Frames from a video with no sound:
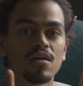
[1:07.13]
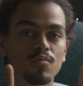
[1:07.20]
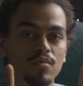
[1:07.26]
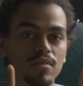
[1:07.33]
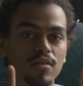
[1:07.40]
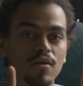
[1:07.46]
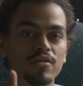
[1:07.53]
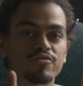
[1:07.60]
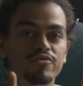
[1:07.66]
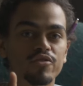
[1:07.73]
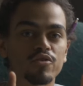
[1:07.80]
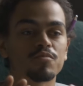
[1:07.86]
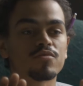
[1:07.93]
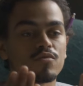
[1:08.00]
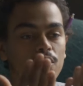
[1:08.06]
with large
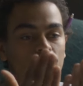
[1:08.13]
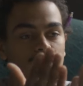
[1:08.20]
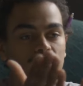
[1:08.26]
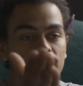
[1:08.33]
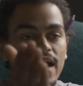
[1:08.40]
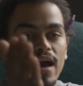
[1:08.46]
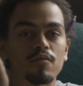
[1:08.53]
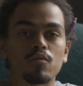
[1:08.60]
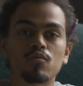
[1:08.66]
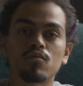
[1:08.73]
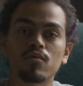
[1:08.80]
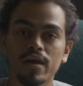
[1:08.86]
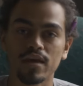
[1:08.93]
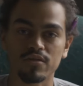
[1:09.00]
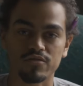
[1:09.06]
groups, so I need to have a
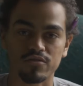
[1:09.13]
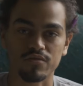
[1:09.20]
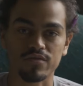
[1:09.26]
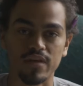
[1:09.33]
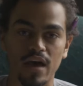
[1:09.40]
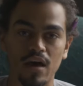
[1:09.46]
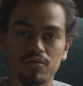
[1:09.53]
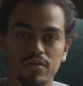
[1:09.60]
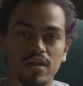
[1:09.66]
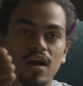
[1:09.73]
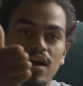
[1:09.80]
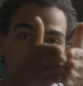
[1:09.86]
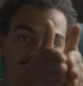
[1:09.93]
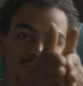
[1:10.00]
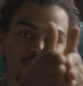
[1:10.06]
range of sound,
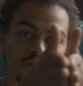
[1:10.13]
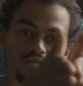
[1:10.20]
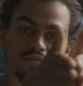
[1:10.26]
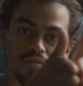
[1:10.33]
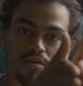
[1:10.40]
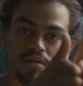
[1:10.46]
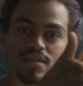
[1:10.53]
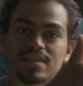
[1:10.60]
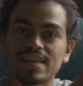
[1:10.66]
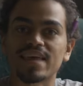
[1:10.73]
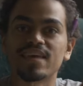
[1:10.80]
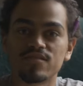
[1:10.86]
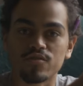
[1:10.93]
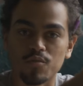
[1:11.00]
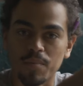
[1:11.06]
not as much of a
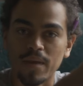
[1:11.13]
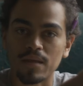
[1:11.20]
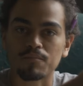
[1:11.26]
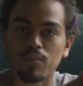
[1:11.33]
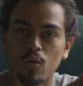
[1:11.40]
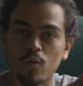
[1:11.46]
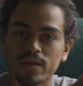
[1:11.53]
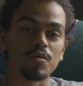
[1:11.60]
laser pinpoint.